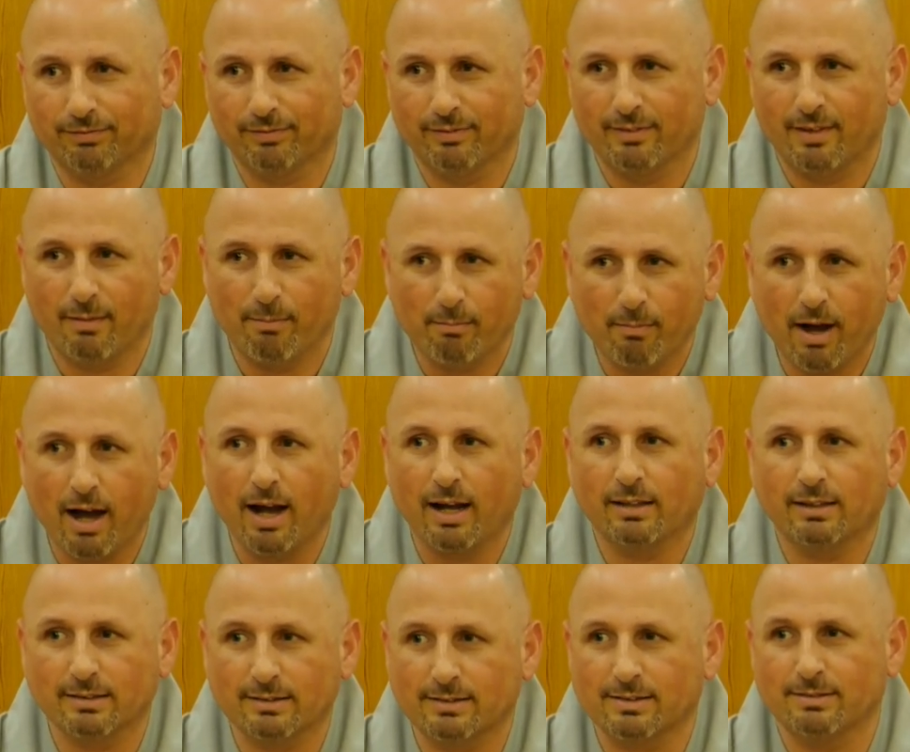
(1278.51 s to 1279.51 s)
the
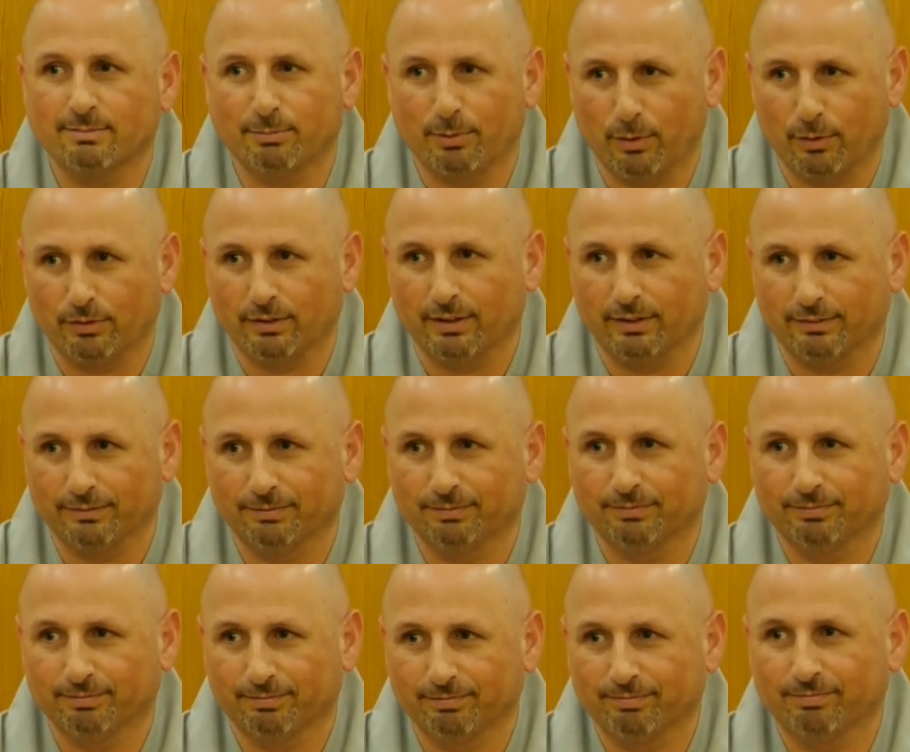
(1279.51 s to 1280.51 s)
mind is important.
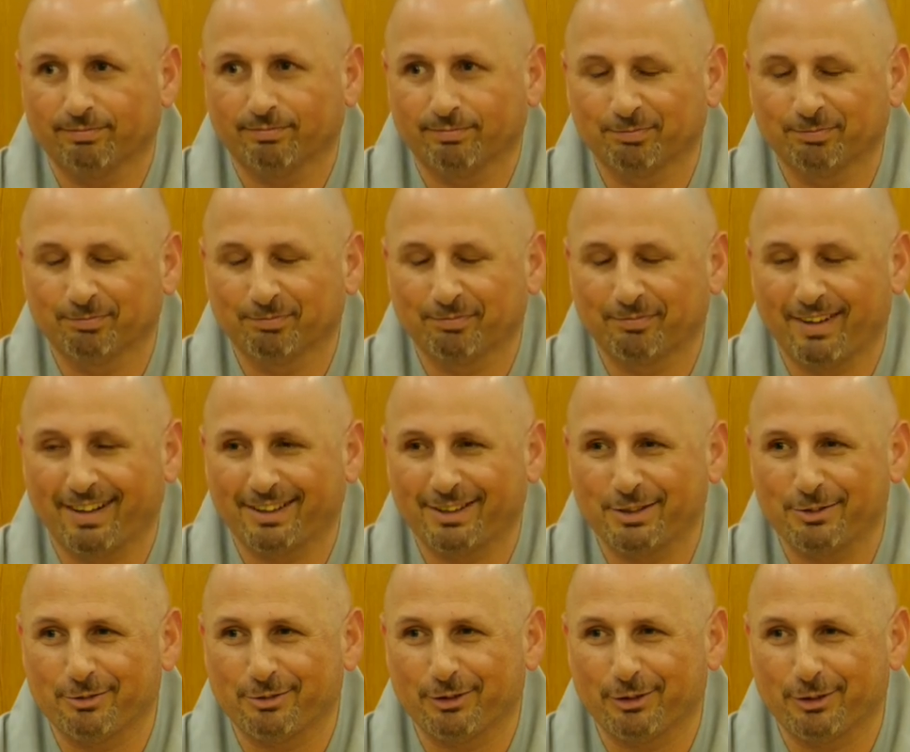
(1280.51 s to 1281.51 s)

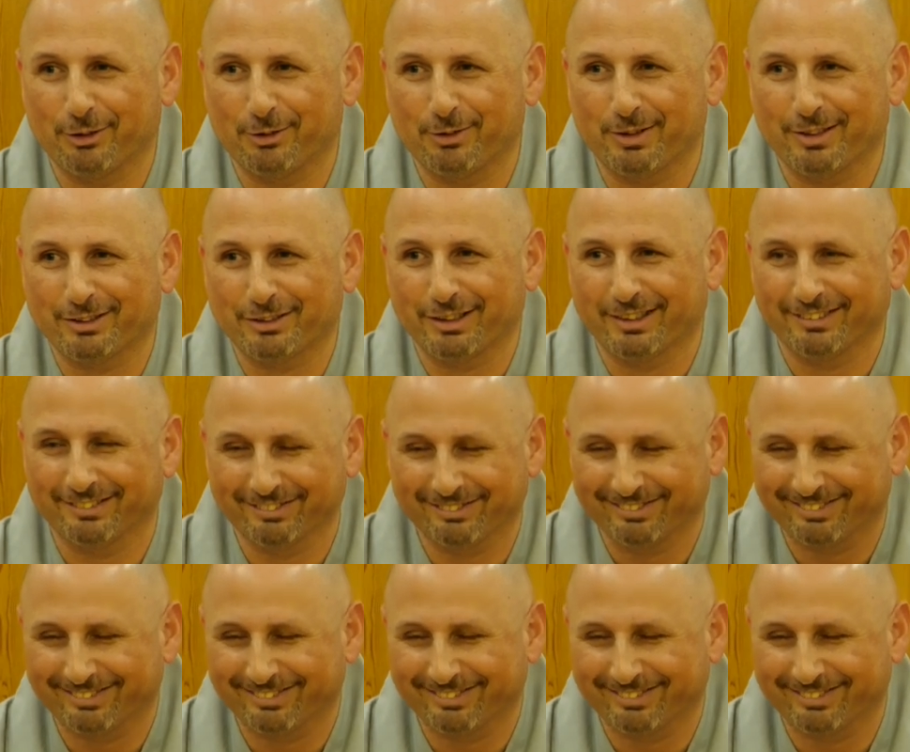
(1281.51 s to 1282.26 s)
Thank you for your question.